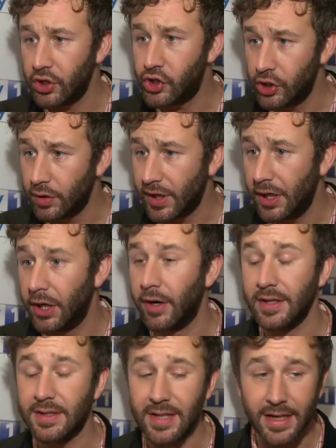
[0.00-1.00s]
shoot here
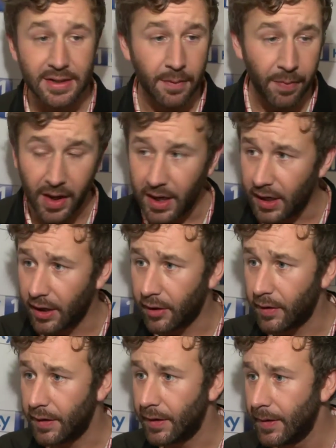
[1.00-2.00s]
and set something
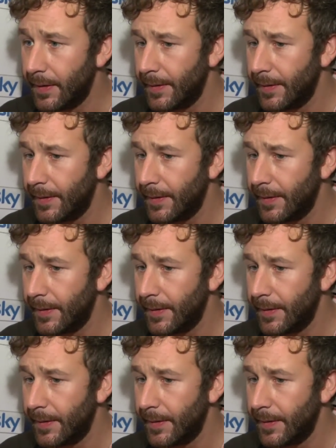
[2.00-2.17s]
here, and